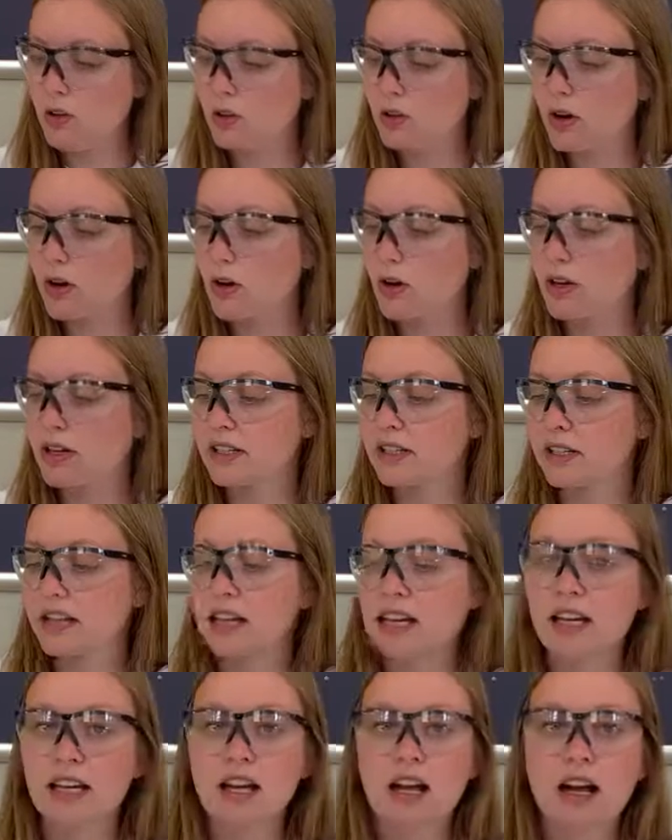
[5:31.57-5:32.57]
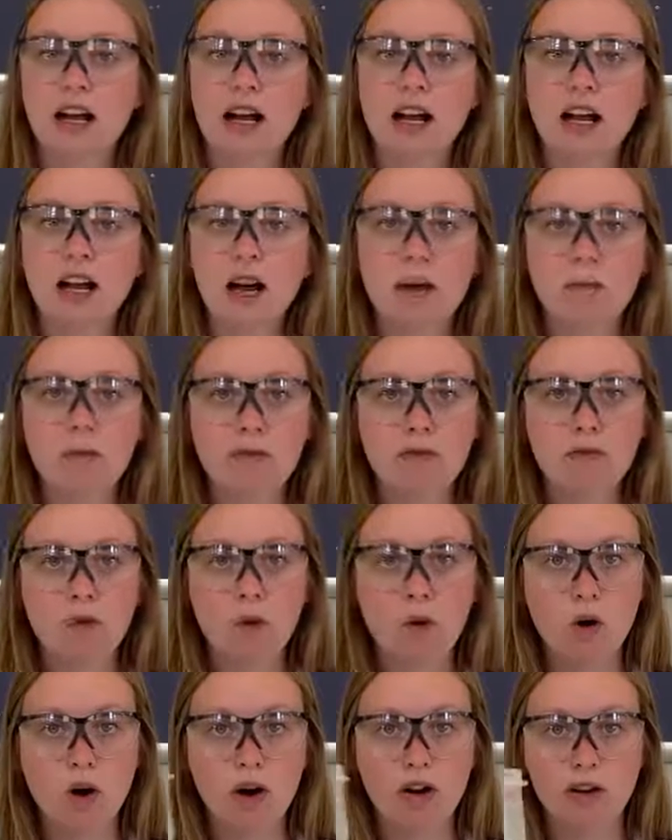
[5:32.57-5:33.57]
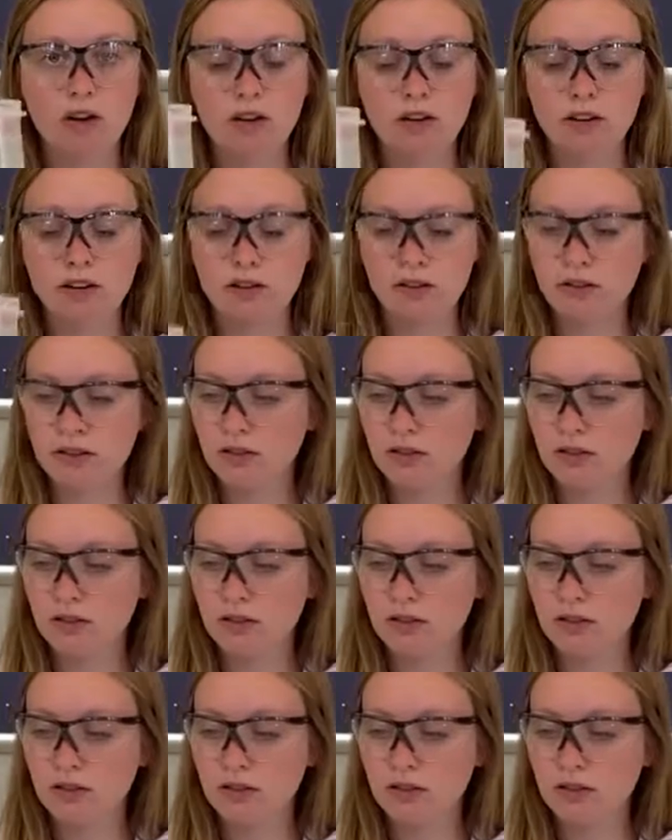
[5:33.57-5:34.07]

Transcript: We're going to need a cup of water,